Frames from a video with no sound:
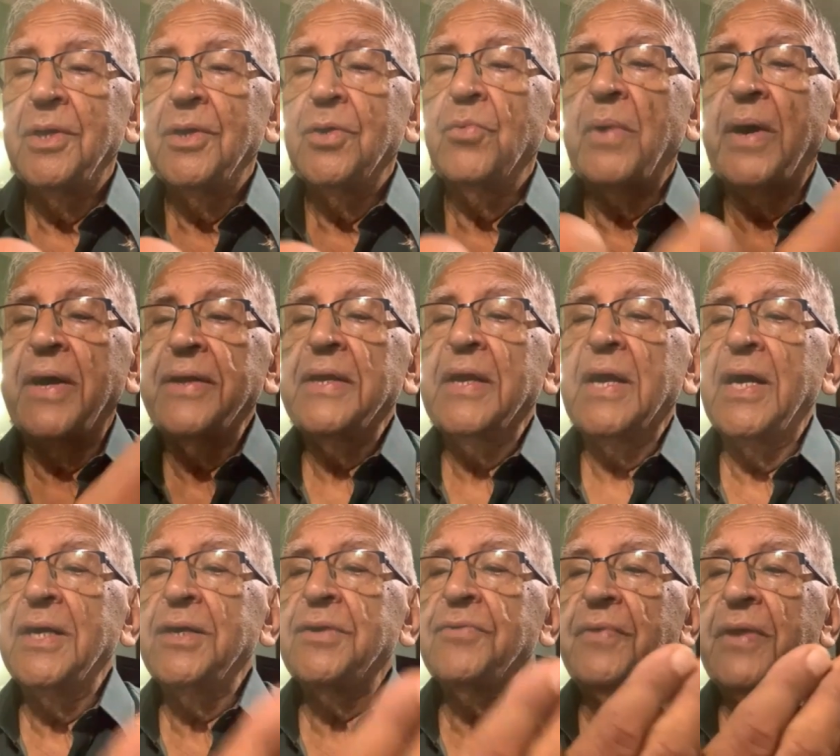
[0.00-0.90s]
Why
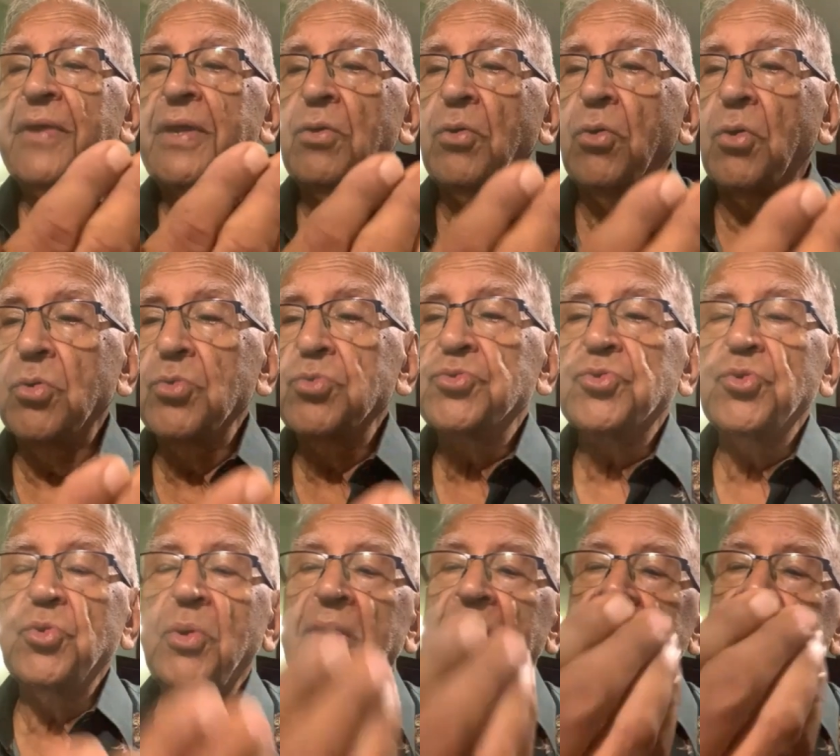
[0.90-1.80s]
can't we
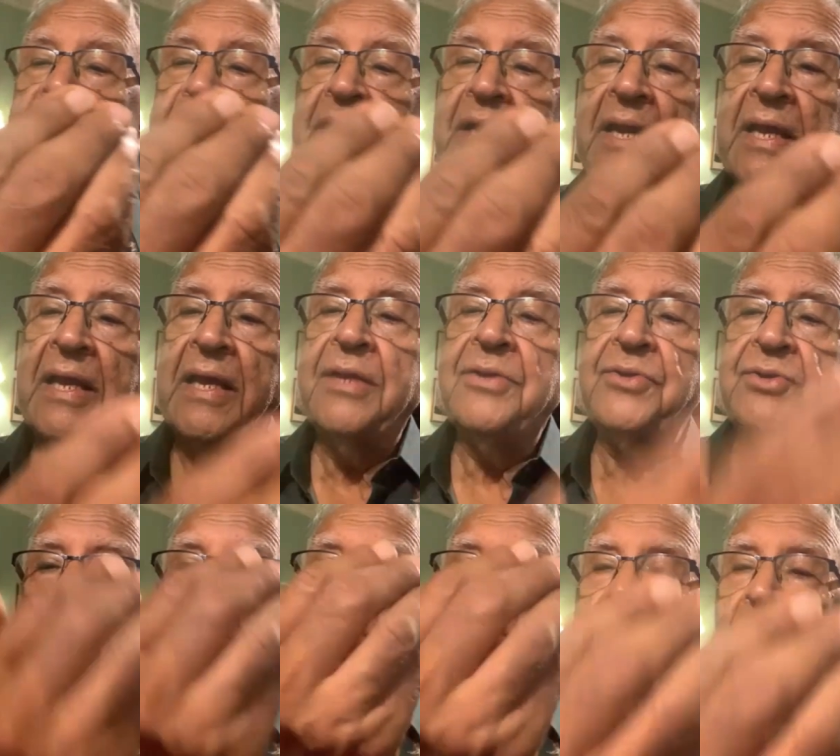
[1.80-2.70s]
also, under the
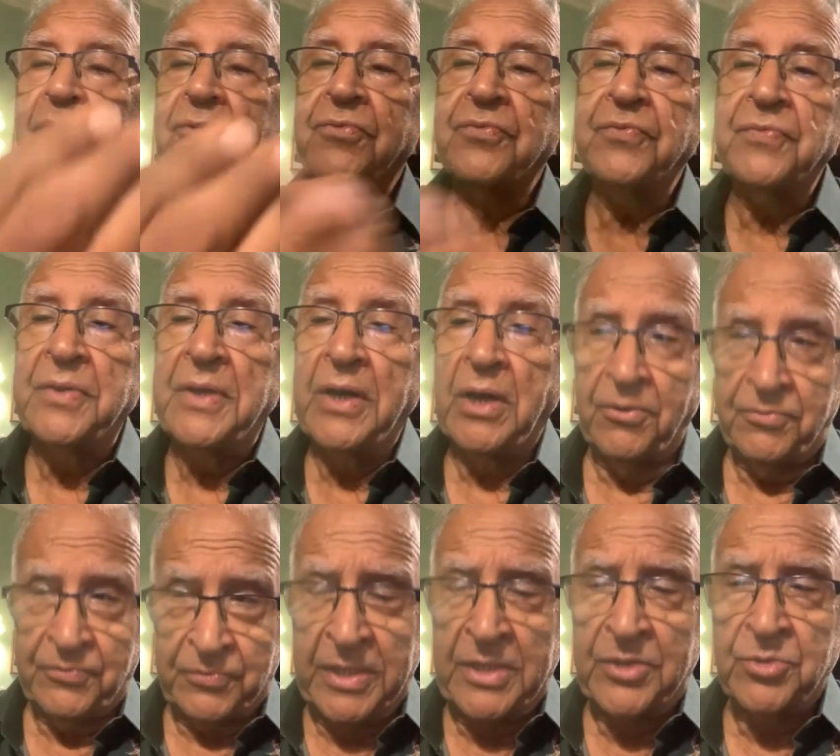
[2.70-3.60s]
aegis of, of
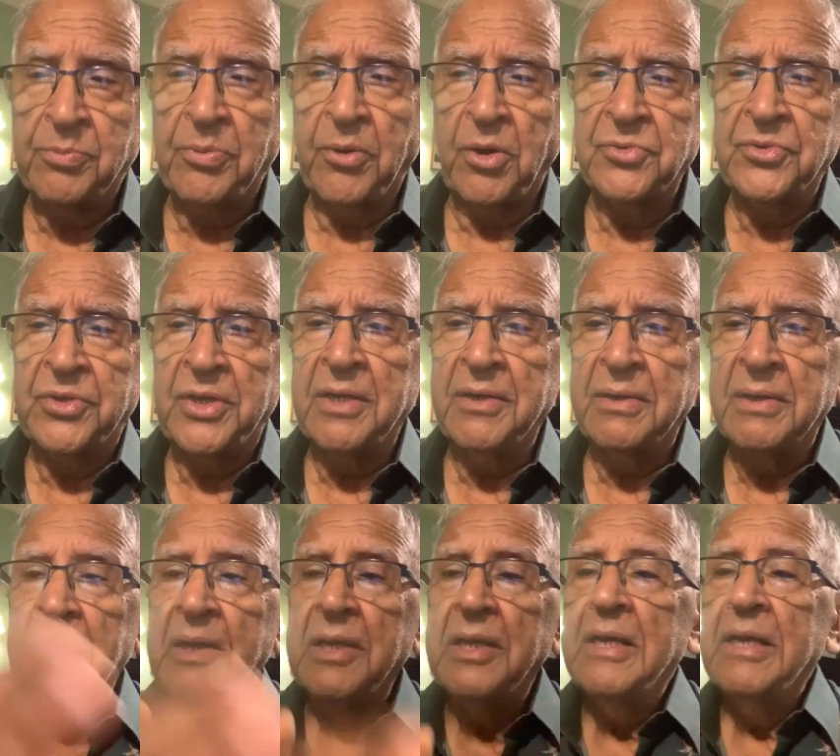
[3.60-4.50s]
this project,
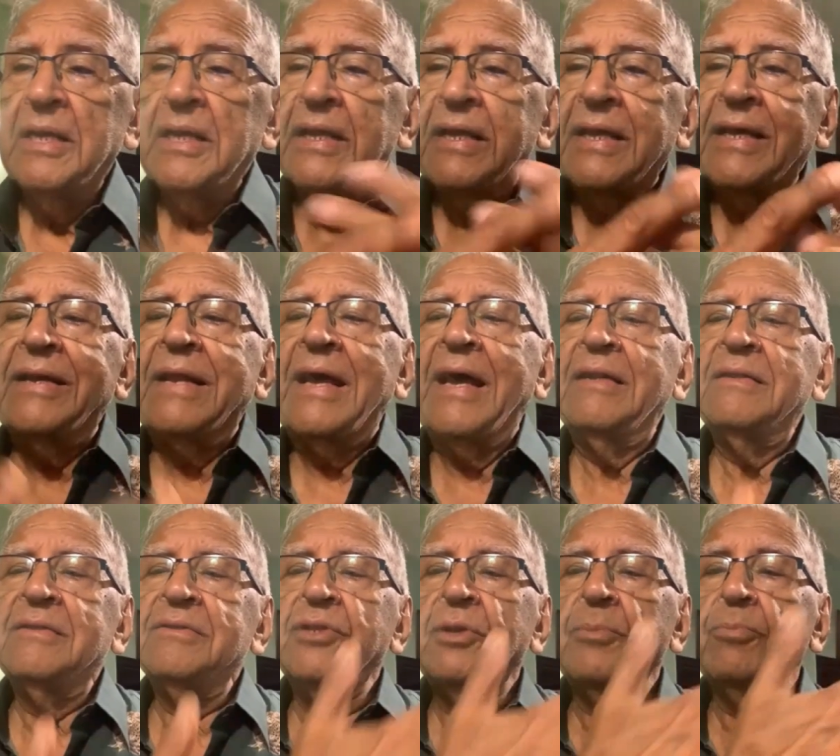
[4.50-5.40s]

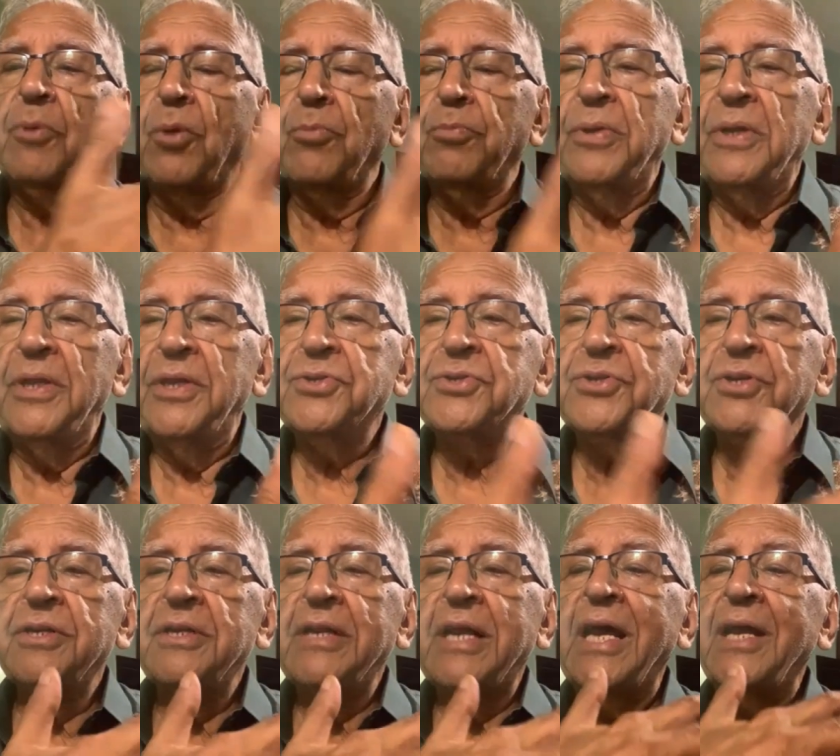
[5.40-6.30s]
enhance the
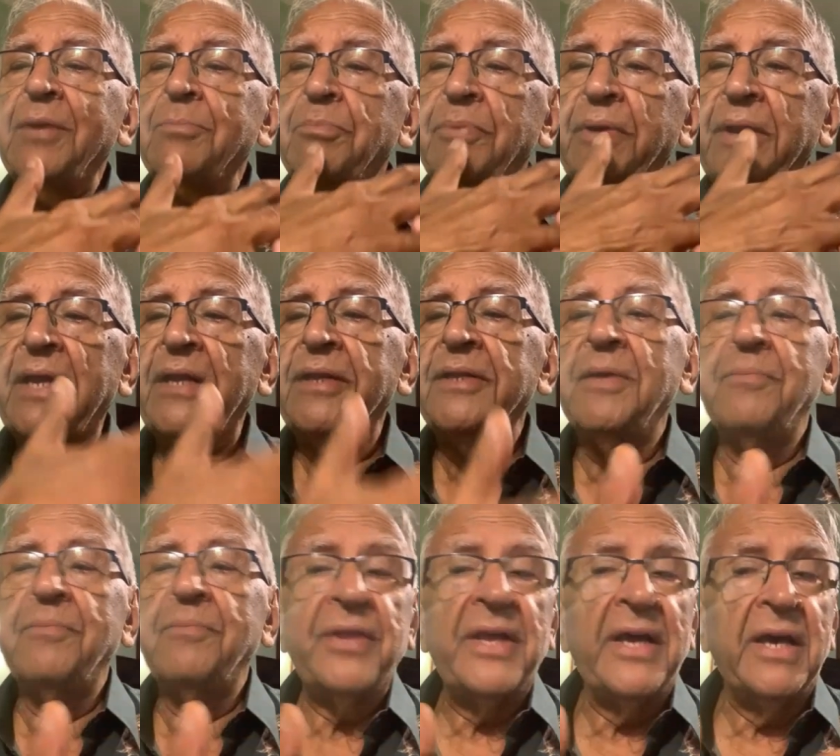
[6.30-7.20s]
population and breed
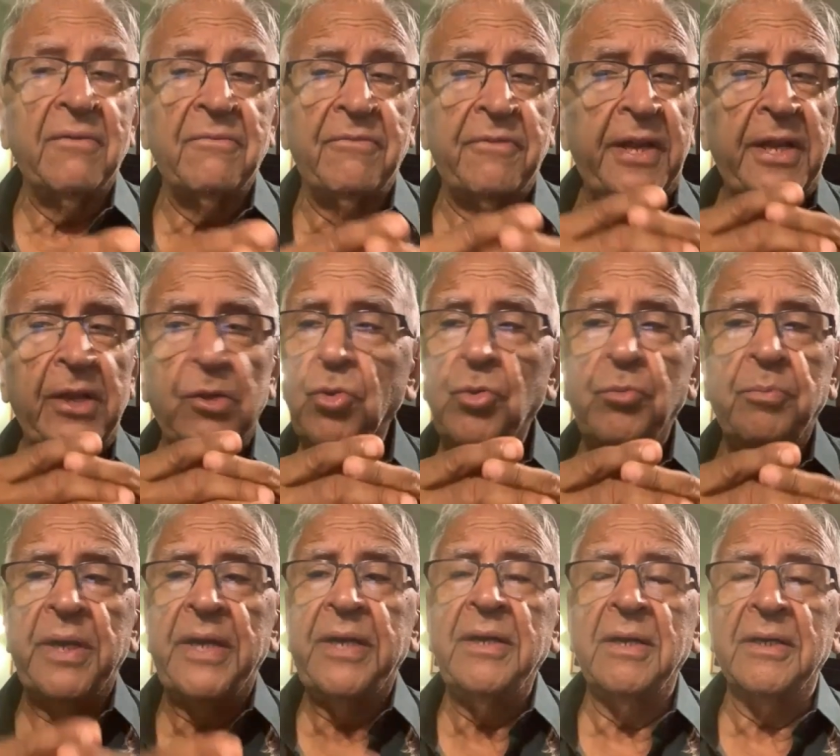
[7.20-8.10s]
them? They are very good
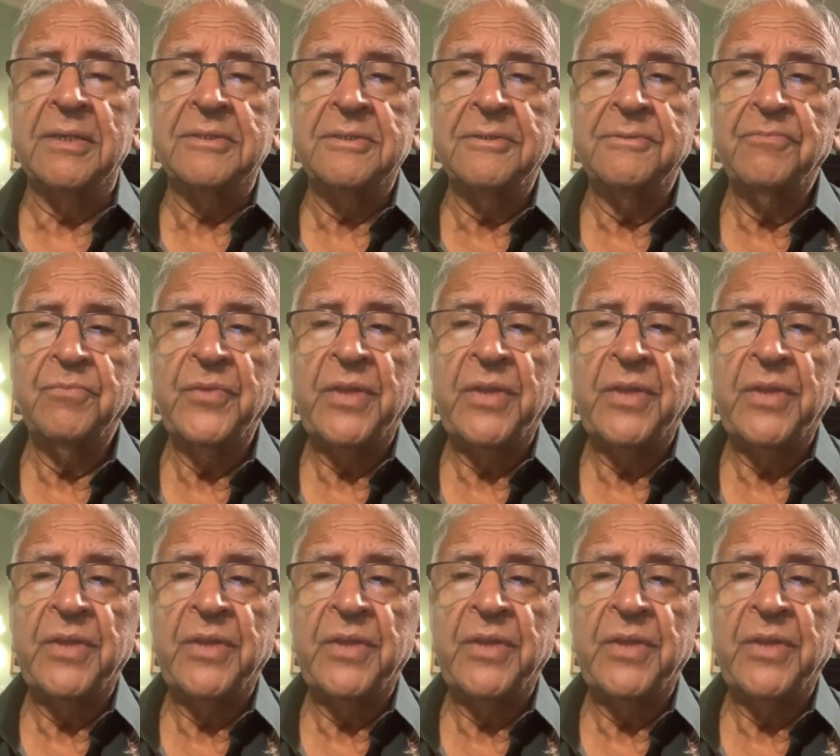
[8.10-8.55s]
breeders.